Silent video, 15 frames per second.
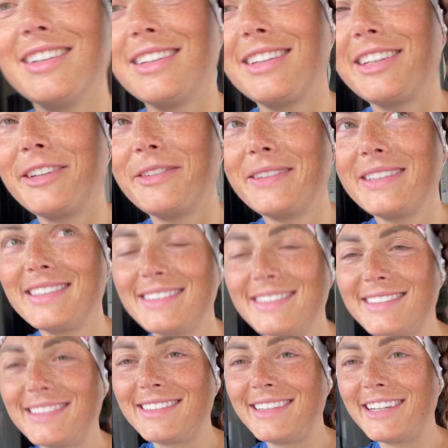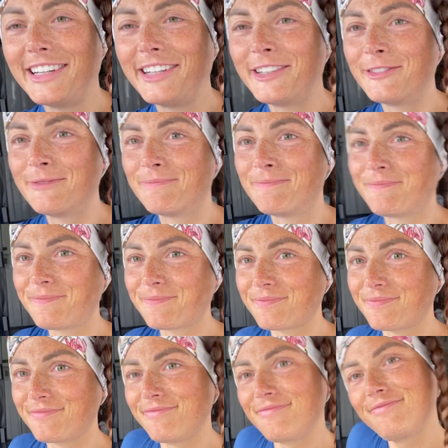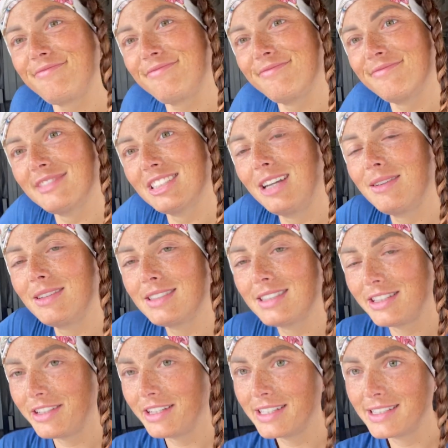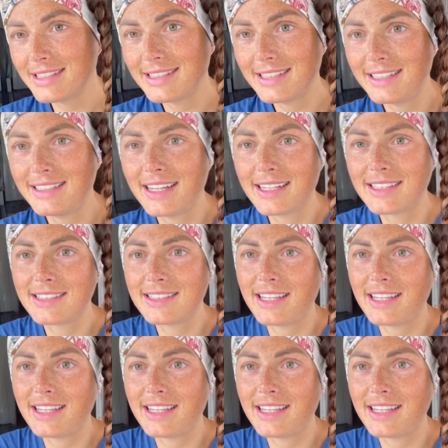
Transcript: Anyways, um, I'll take you guys inside next